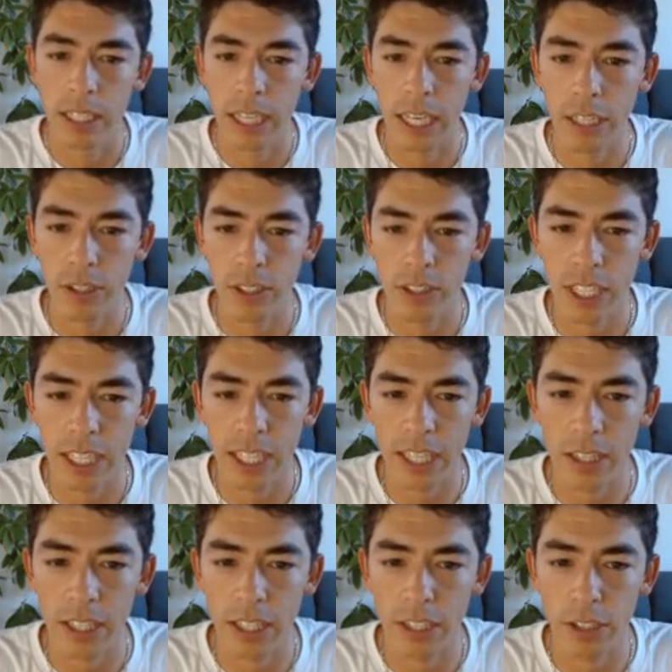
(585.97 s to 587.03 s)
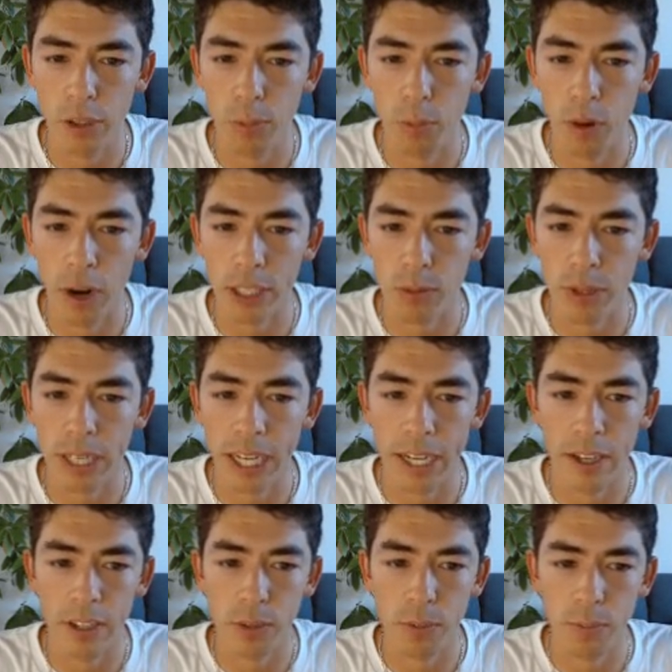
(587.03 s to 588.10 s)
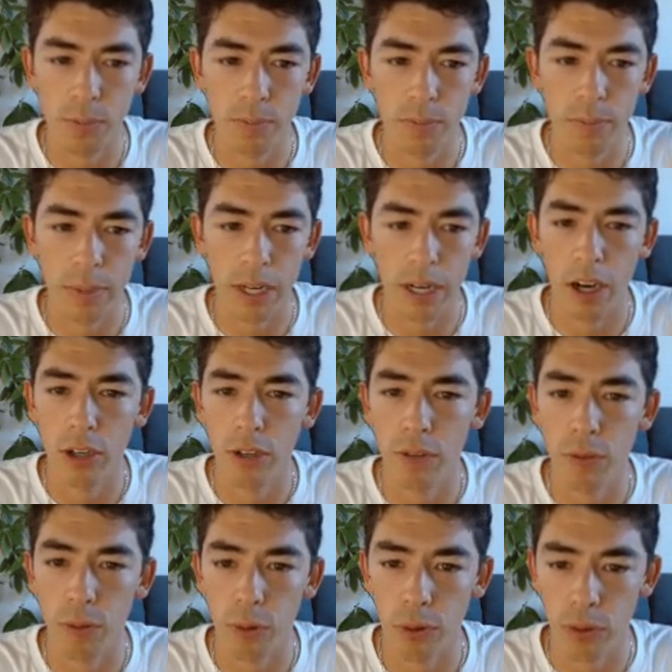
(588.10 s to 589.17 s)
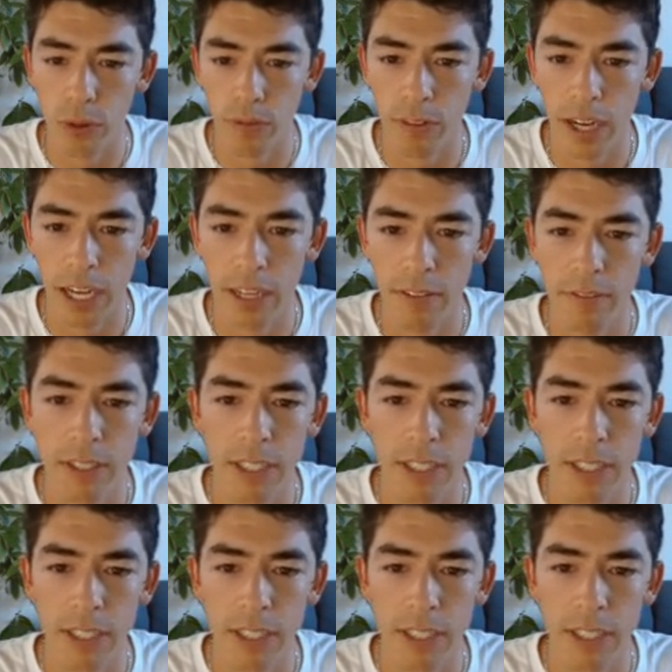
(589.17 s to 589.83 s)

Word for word: And you can see that the new price right now is about 104.35